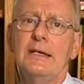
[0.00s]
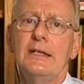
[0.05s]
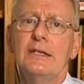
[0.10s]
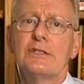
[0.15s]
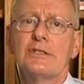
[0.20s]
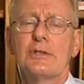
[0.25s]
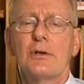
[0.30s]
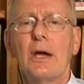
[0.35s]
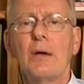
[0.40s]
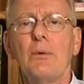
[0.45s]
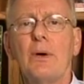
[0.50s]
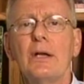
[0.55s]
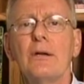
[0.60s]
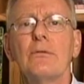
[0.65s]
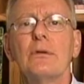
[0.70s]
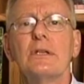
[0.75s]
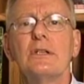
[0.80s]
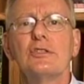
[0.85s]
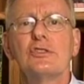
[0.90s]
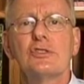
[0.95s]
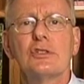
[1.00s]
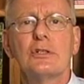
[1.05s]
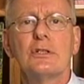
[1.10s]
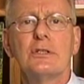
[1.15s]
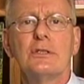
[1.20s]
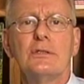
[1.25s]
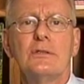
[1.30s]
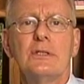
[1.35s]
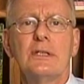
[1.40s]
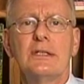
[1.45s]
So I want to reassure
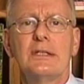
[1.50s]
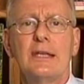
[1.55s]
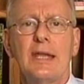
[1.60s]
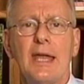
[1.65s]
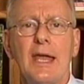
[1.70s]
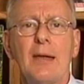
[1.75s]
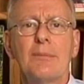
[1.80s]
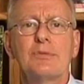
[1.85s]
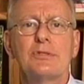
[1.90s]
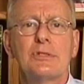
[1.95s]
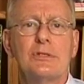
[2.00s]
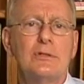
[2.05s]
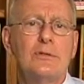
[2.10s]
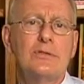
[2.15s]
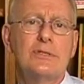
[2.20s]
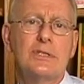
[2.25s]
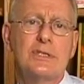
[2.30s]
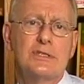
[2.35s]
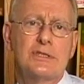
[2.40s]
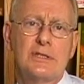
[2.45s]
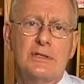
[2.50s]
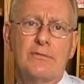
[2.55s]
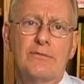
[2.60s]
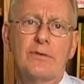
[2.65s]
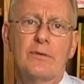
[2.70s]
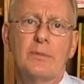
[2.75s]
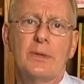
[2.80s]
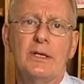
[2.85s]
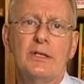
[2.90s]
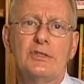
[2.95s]
you that camps use this
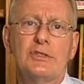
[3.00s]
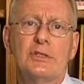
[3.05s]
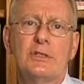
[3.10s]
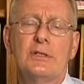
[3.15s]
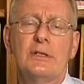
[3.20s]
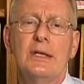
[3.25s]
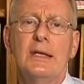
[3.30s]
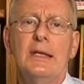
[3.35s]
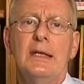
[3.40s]
information